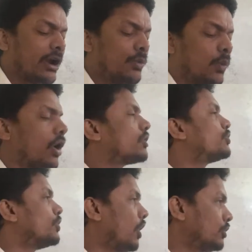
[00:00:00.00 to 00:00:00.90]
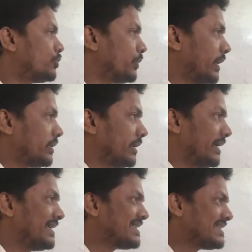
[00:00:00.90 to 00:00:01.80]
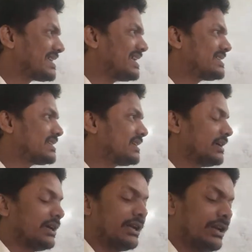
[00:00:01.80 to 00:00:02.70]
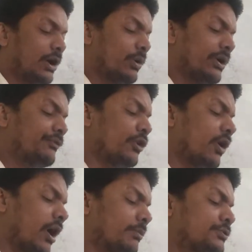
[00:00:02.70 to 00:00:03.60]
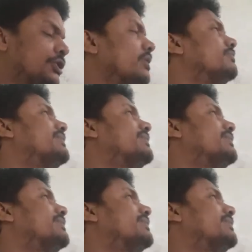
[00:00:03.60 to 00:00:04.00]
walk altogether. Isn't it? Now, if you observe